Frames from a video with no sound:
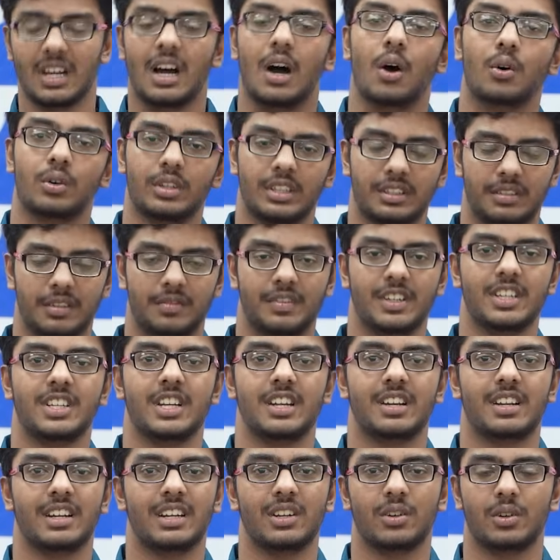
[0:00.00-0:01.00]
Out of these 50,
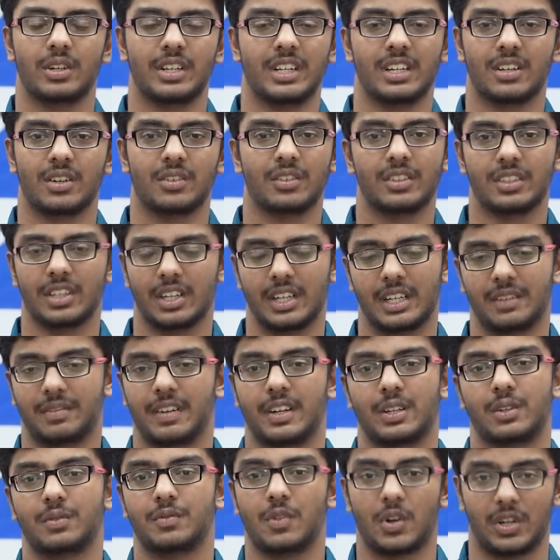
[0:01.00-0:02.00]
generally only around
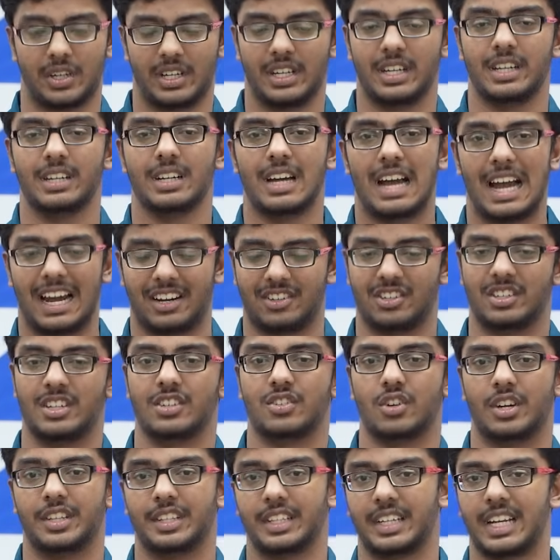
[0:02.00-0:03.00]
35-40 actually
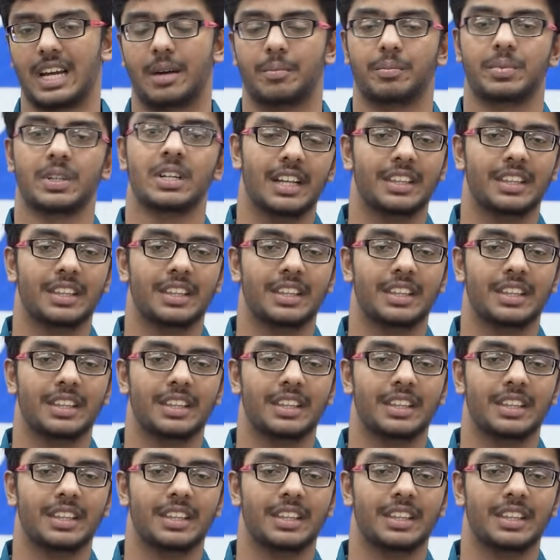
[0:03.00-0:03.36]
join the camp.